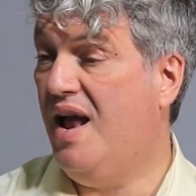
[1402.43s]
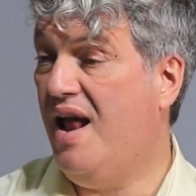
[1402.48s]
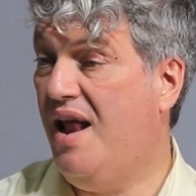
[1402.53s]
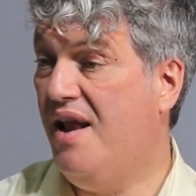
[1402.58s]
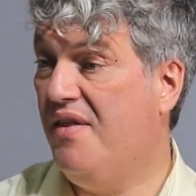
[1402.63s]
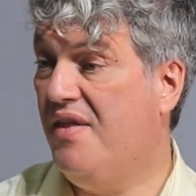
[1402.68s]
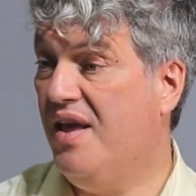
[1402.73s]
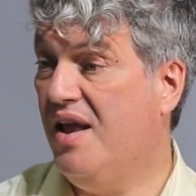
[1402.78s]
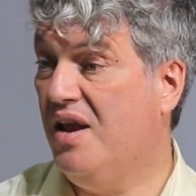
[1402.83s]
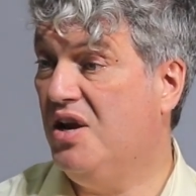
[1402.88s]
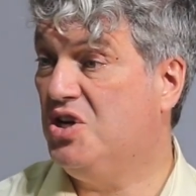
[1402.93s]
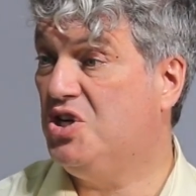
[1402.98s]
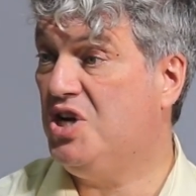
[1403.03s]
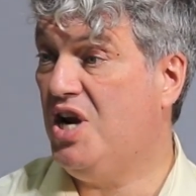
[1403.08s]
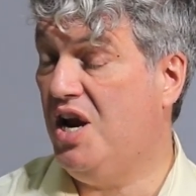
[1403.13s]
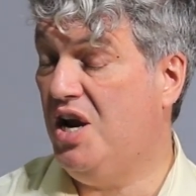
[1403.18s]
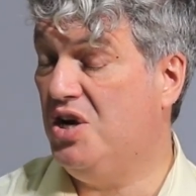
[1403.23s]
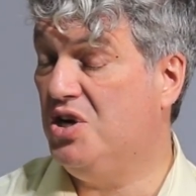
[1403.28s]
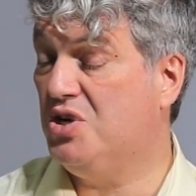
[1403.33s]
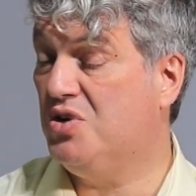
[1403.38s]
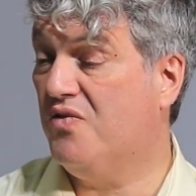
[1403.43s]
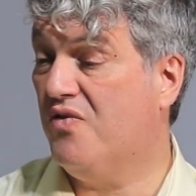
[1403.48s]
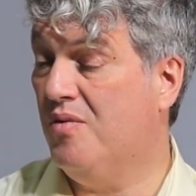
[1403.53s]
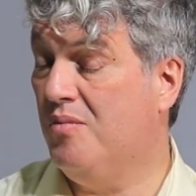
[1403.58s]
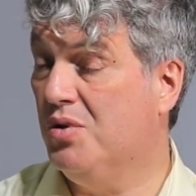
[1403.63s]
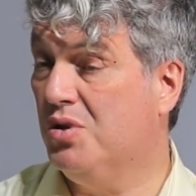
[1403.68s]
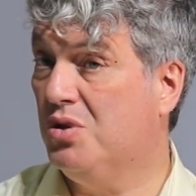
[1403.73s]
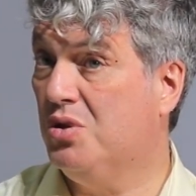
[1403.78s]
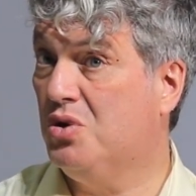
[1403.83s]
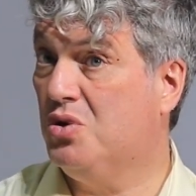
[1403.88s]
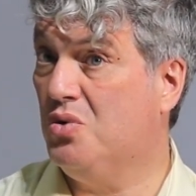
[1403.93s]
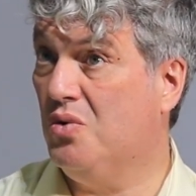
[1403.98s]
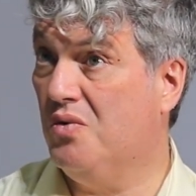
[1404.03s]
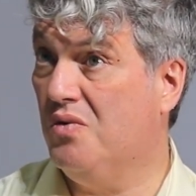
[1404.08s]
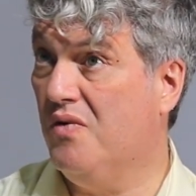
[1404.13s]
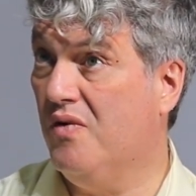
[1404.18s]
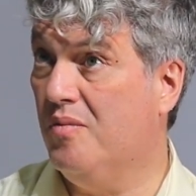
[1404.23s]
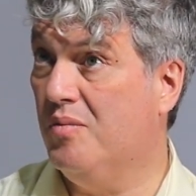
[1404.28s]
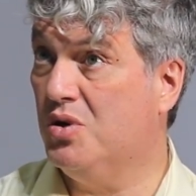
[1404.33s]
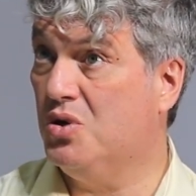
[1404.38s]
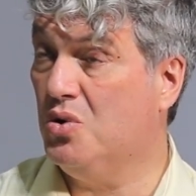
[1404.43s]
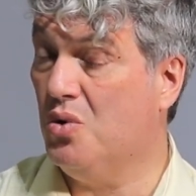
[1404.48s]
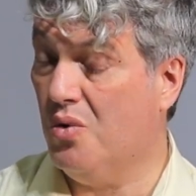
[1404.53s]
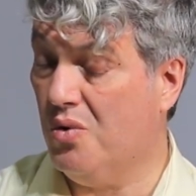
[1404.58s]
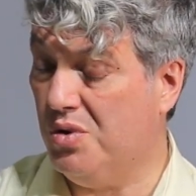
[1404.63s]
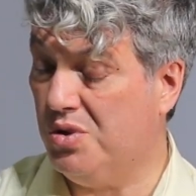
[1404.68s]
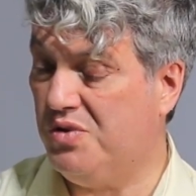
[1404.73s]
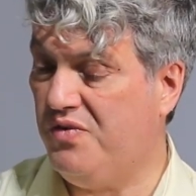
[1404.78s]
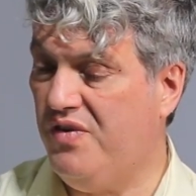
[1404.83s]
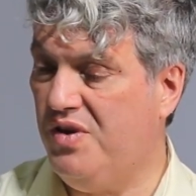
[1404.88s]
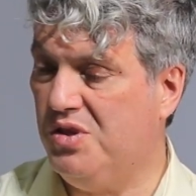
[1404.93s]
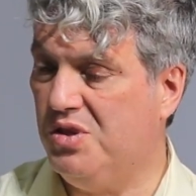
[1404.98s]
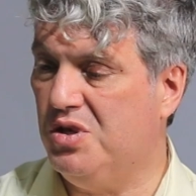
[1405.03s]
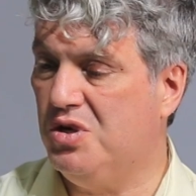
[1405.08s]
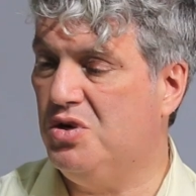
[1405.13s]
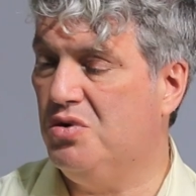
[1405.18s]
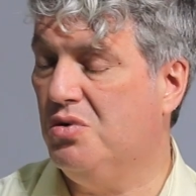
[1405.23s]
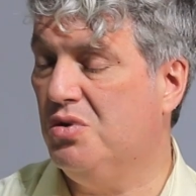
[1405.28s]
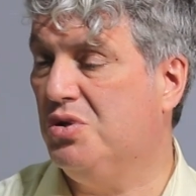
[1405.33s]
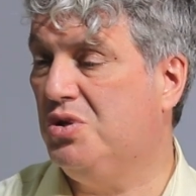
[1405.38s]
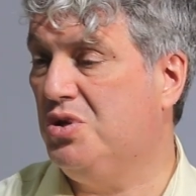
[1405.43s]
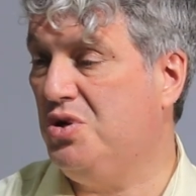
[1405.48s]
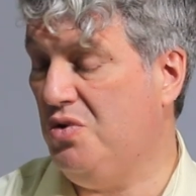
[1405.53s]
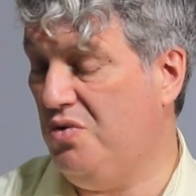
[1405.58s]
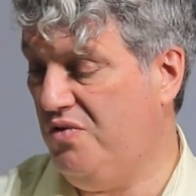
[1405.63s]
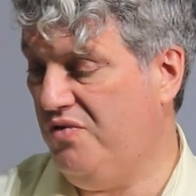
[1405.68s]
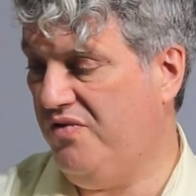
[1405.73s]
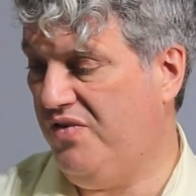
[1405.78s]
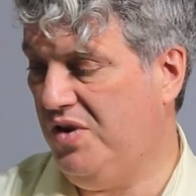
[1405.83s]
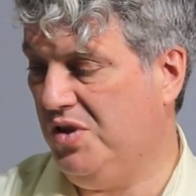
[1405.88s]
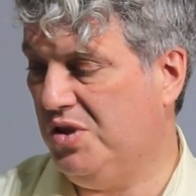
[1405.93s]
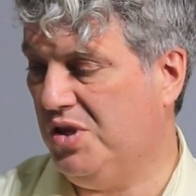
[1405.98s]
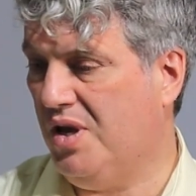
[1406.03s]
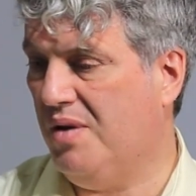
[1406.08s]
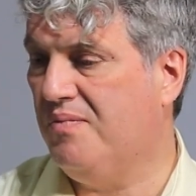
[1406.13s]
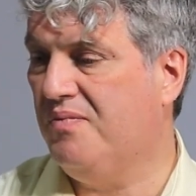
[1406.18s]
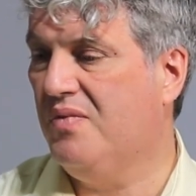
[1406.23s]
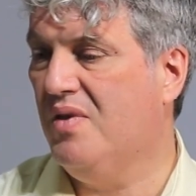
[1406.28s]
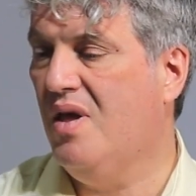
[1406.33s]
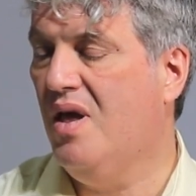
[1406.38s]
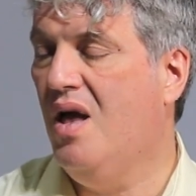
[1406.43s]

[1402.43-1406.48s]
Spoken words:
and they change from a tourist visa to a student visa.